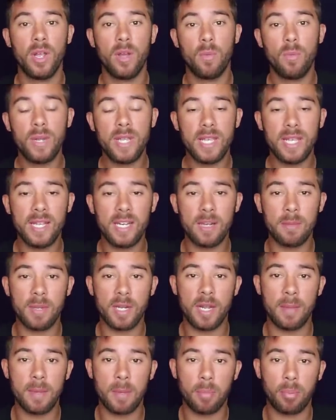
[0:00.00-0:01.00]
We end up
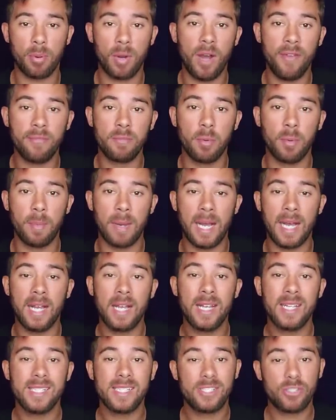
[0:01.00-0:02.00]
becoming profitable by
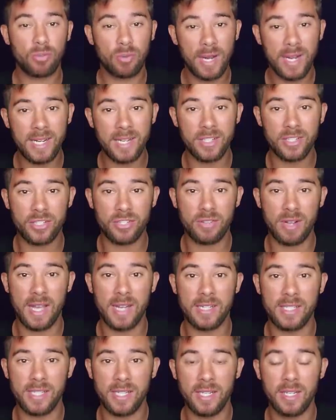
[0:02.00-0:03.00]
trading a
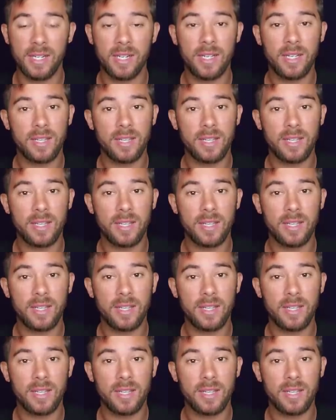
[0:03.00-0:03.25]
strategy